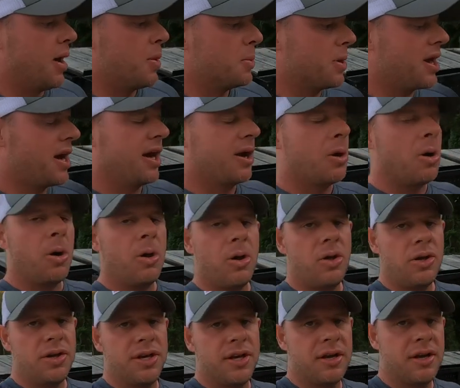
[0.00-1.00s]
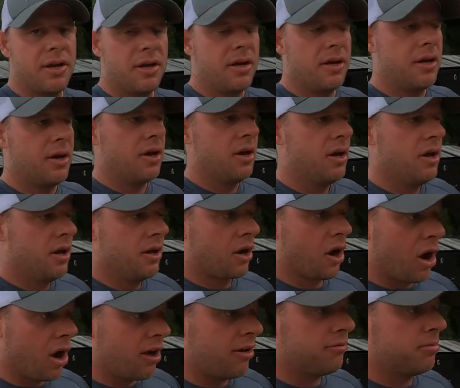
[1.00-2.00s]
When I called
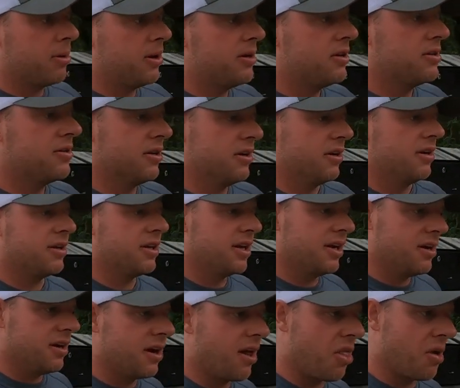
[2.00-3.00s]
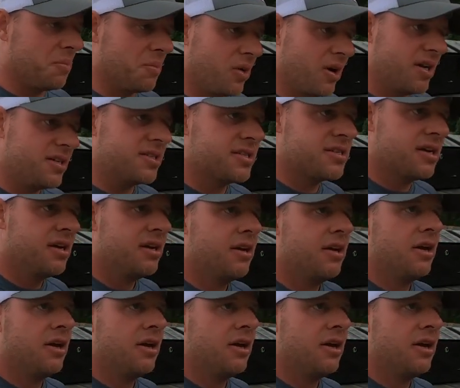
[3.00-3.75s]
Kauffman to get another price